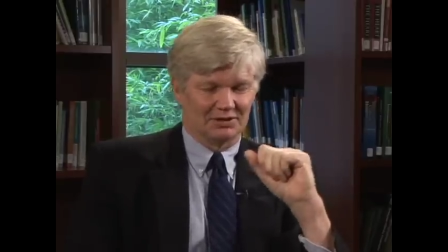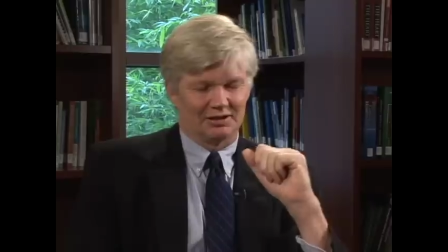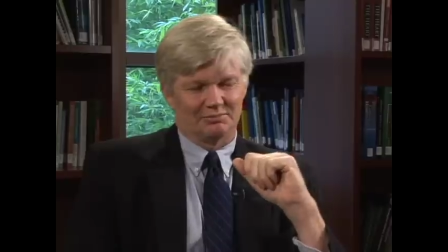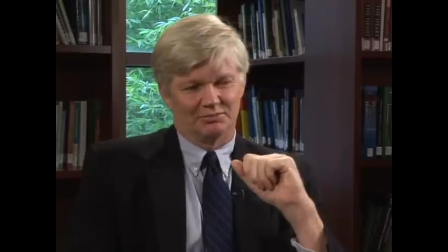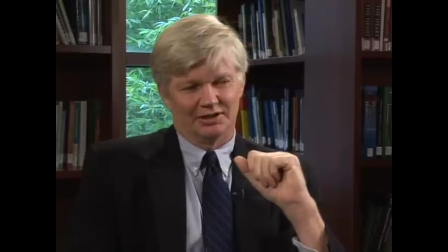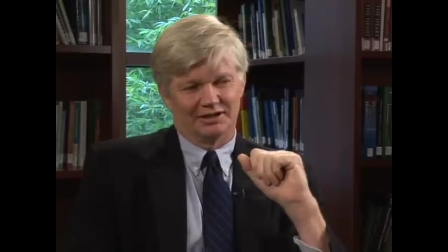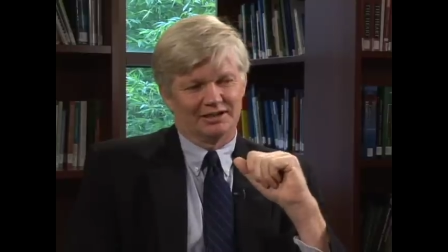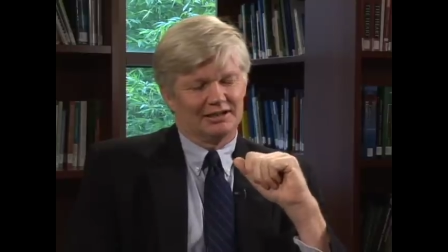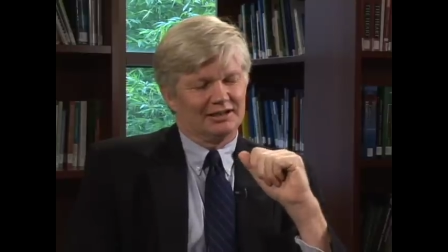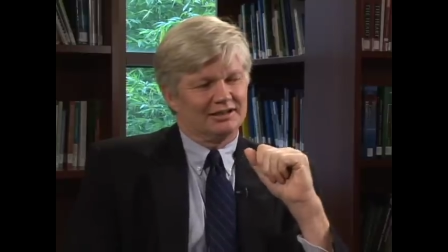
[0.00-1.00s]
up my
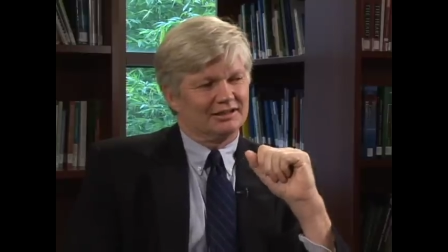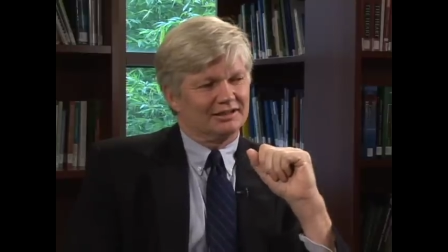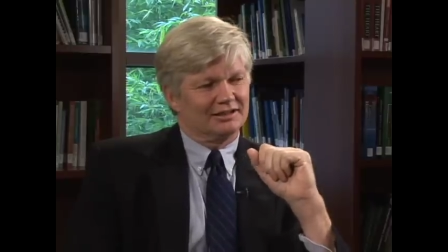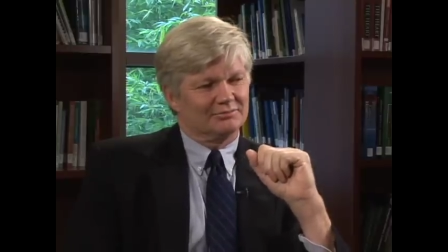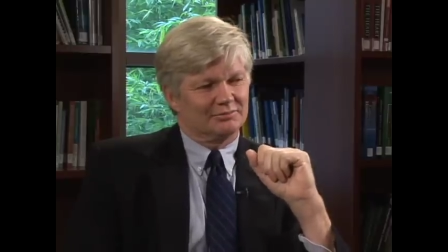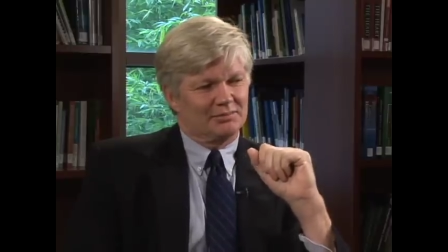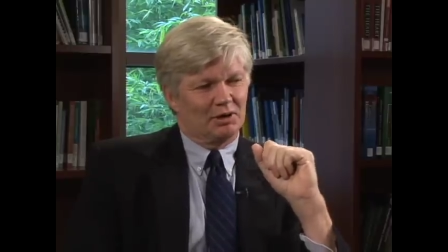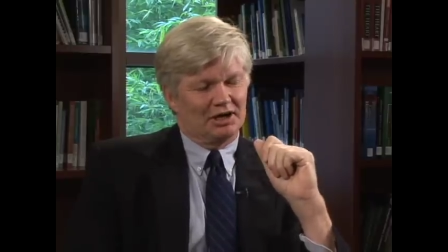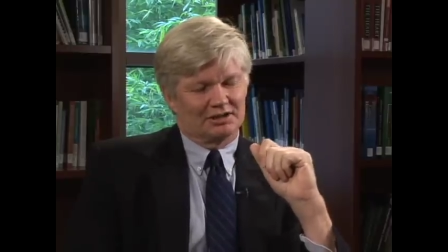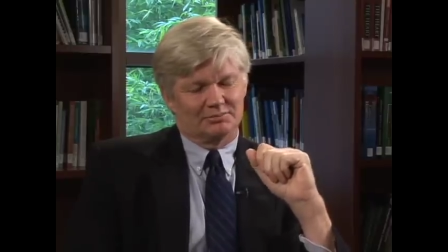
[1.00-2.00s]
uh, my
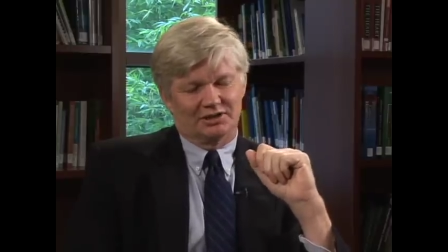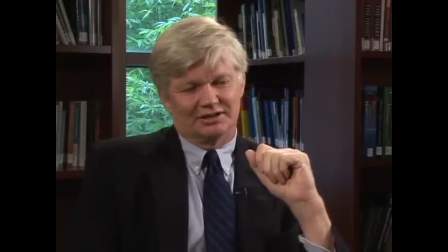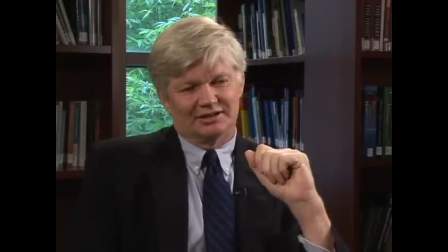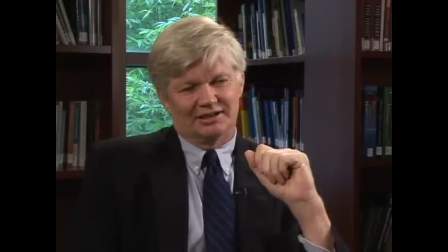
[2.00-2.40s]
bottom, and,